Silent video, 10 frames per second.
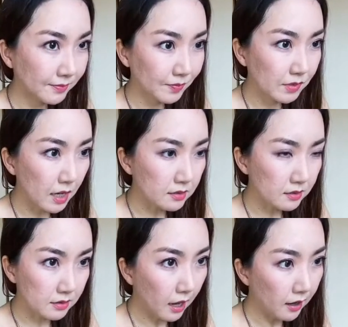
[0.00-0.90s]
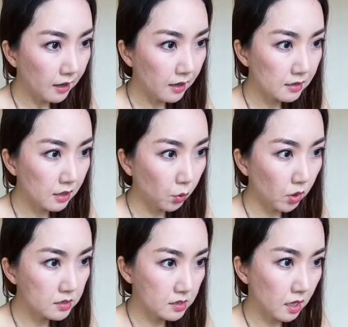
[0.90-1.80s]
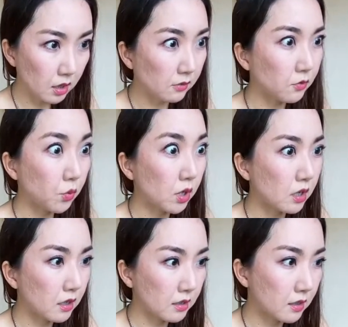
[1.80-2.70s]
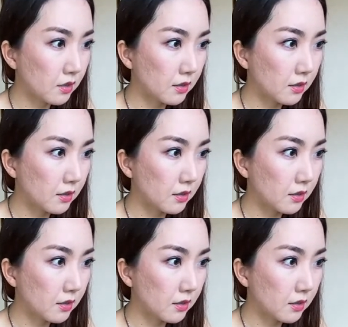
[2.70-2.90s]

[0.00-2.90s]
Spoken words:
yes, that was a lot of work. We